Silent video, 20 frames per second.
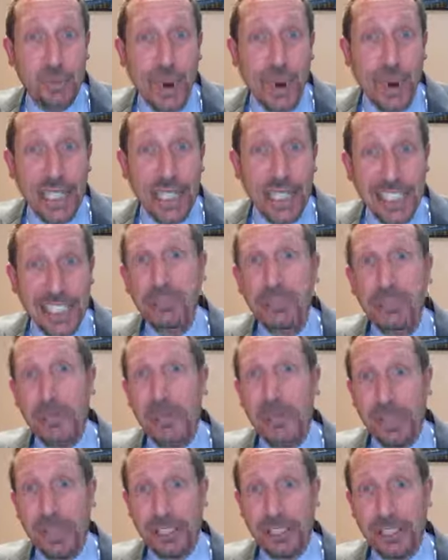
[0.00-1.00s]
What is
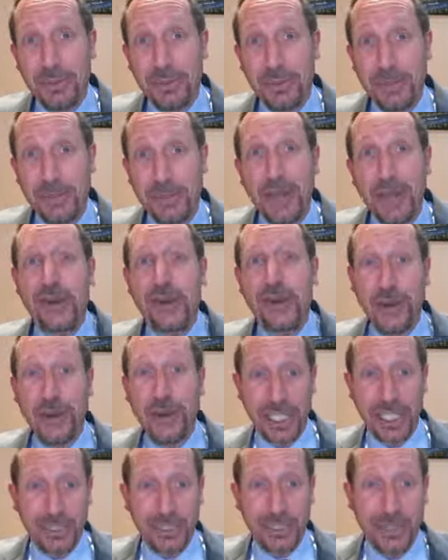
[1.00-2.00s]
permissible
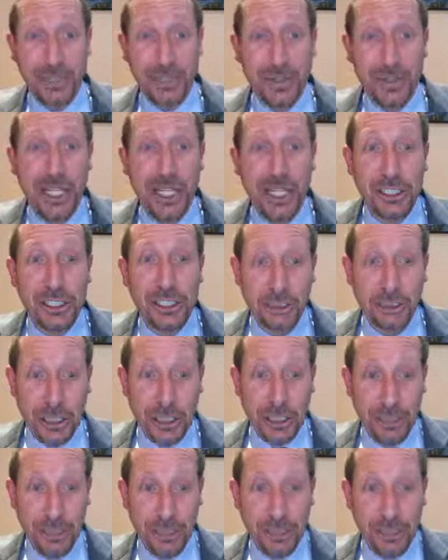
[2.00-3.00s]
according to
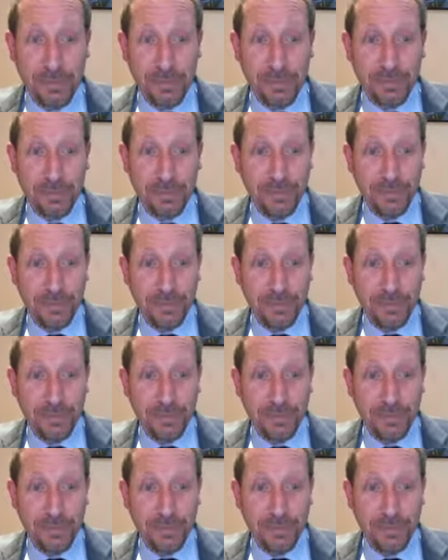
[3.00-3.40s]
Jewish law?